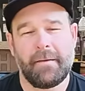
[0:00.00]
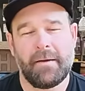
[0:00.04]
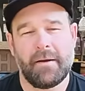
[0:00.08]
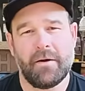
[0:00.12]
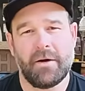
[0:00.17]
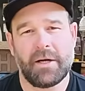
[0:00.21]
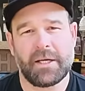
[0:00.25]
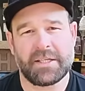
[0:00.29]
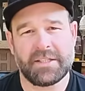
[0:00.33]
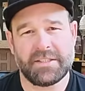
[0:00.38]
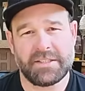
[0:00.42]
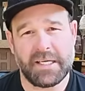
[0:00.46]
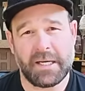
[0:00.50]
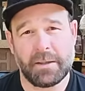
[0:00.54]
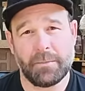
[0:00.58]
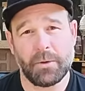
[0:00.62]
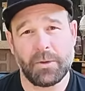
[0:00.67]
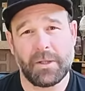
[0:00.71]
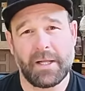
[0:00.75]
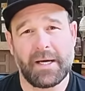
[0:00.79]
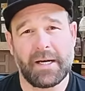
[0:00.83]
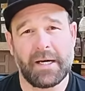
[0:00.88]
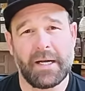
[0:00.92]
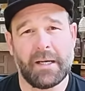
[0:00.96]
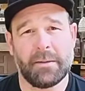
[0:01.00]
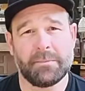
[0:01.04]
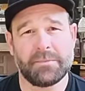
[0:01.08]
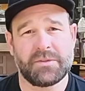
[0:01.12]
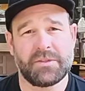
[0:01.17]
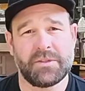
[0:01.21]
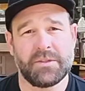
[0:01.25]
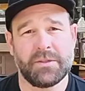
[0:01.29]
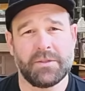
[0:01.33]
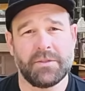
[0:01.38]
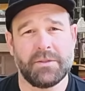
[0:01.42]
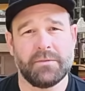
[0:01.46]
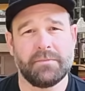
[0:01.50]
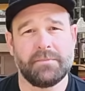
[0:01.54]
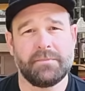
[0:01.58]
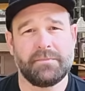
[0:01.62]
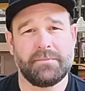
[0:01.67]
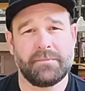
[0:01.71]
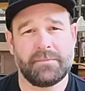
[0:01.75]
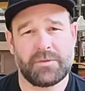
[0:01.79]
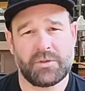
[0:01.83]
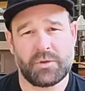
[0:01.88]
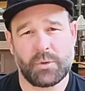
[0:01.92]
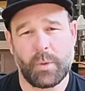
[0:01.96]
I can double that up to
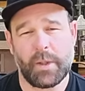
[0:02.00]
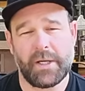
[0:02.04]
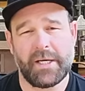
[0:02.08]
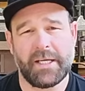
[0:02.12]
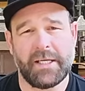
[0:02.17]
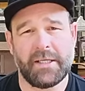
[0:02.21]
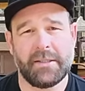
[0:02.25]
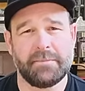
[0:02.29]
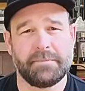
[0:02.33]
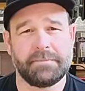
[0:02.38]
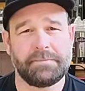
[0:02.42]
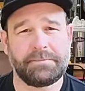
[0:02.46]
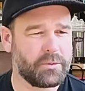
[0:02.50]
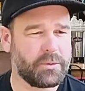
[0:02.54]
20,